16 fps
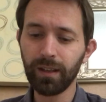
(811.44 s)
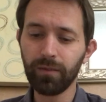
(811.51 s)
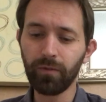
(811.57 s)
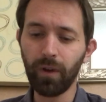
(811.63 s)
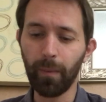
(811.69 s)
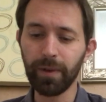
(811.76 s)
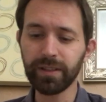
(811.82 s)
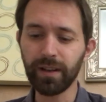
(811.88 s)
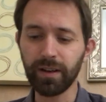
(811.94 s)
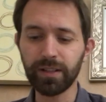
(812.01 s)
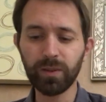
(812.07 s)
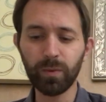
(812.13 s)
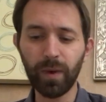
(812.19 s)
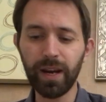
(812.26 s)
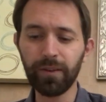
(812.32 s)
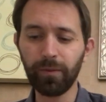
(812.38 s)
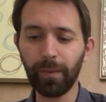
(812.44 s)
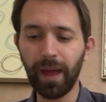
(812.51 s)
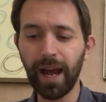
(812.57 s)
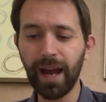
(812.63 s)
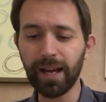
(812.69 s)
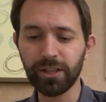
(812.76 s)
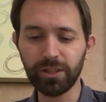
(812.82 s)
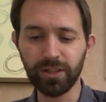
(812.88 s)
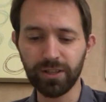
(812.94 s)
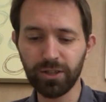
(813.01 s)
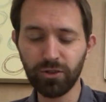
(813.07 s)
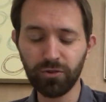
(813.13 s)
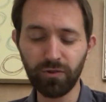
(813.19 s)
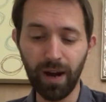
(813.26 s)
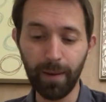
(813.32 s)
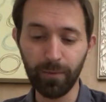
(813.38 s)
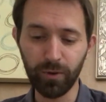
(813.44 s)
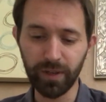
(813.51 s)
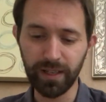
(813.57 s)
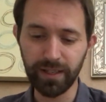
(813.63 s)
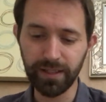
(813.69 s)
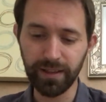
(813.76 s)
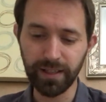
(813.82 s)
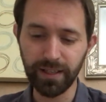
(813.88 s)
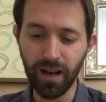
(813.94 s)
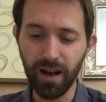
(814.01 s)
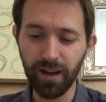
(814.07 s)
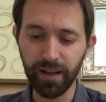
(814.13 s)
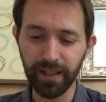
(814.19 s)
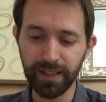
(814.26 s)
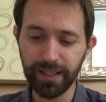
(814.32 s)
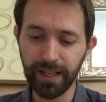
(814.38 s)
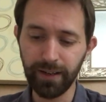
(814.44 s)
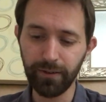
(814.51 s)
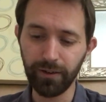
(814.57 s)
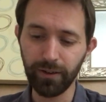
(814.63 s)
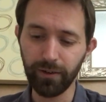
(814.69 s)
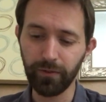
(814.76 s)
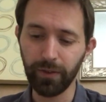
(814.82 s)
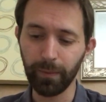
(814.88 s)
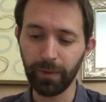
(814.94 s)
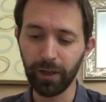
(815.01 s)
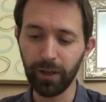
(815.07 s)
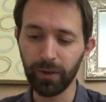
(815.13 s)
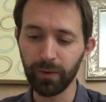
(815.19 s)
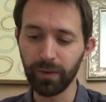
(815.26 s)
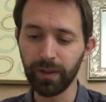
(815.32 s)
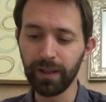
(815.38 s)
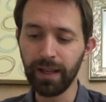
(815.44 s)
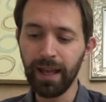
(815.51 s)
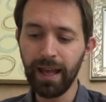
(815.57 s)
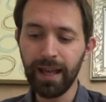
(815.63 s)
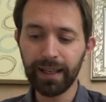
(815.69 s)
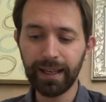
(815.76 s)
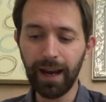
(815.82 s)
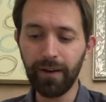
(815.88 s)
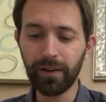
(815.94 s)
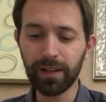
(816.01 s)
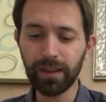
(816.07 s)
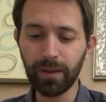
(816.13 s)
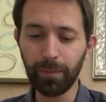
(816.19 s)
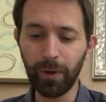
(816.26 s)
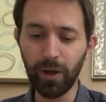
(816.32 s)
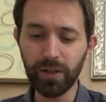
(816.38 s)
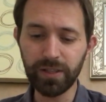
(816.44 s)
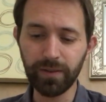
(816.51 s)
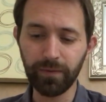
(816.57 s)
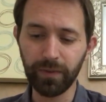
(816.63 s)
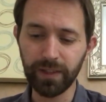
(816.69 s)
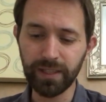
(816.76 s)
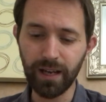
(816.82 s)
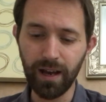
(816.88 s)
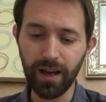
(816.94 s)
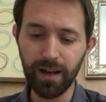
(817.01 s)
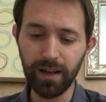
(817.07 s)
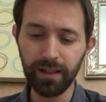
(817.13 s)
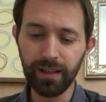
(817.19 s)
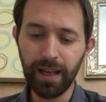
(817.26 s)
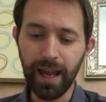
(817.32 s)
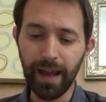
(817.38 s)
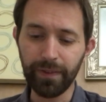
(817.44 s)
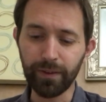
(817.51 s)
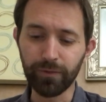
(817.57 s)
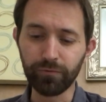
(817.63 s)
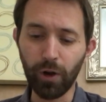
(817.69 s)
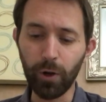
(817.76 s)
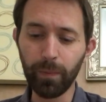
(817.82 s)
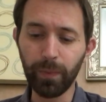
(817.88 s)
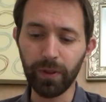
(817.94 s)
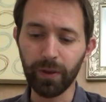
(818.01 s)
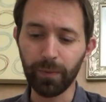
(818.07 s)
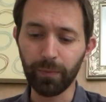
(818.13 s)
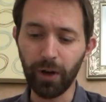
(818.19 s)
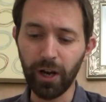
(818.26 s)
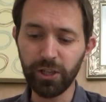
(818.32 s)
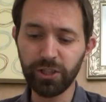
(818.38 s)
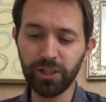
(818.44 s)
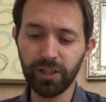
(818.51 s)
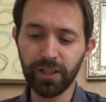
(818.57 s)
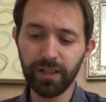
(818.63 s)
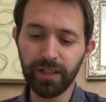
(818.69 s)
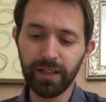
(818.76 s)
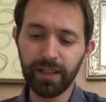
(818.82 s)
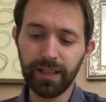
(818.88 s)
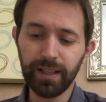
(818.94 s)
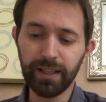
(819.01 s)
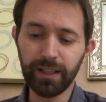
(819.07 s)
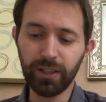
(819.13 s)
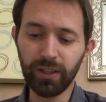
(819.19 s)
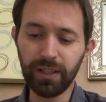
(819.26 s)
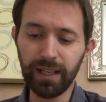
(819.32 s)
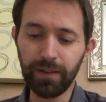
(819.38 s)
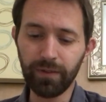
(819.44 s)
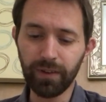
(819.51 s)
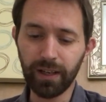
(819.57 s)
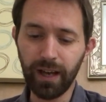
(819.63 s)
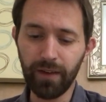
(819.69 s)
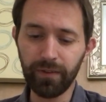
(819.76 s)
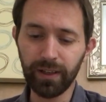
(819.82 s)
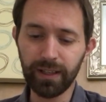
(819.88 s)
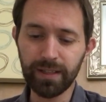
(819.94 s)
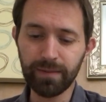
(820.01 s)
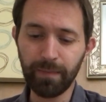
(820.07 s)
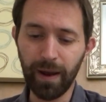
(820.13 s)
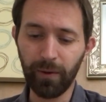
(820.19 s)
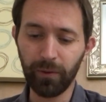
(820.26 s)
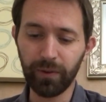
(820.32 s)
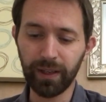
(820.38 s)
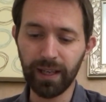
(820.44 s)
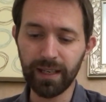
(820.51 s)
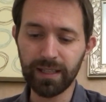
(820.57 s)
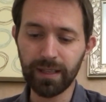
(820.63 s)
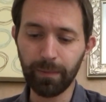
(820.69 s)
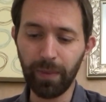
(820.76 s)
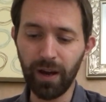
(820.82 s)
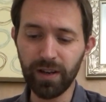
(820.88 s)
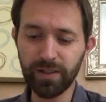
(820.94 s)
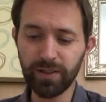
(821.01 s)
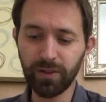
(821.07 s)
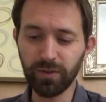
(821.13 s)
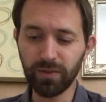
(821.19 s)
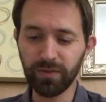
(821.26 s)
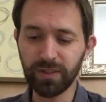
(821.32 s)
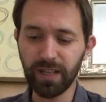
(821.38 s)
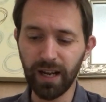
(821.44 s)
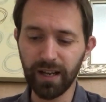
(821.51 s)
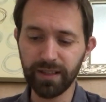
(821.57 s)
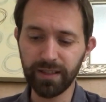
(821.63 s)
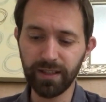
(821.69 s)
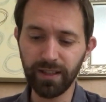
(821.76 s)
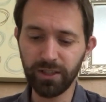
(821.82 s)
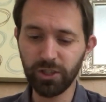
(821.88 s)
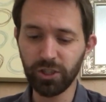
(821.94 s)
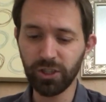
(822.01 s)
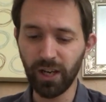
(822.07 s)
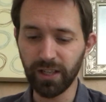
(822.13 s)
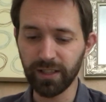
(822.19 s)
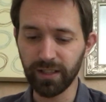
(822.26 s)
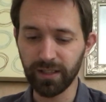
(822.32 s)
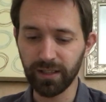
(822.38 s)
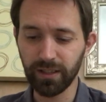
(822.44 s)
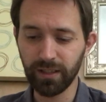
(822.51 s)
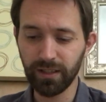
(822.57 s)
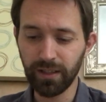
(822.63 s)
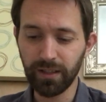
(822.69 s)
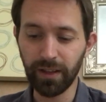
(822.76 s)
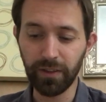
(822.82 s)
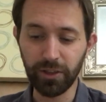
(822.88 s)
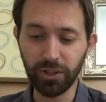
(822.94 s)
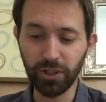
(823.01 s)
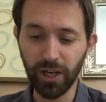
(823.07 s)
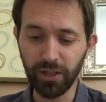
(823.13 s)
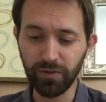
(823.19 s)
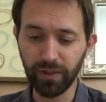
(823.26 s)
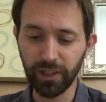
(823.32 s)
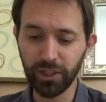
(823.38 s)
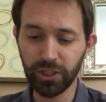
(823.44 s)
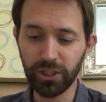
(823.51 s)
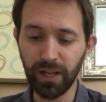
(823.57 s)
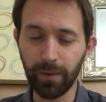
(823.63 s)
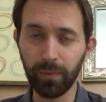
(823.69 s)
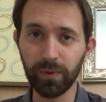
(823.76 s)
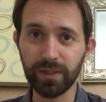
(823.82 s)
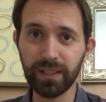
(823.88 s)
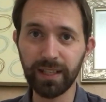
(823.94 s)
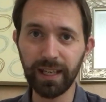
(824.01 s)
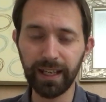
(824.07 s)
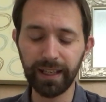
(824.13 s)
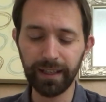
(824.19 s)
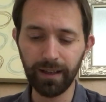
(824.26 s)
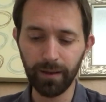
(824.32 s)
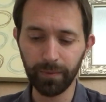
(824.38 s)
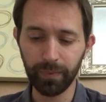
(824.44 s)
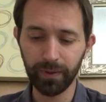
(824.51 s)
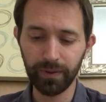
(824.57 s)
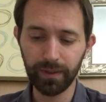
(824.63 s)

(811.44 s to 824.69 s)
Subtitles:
Robert ducked away from the hatch and scrambled into the dark interior of the balloon. Carrying the pot of the tar and the rope and the brush, he couldn't even cover his mouth against the particles of dust that the juddering ship was kicking up.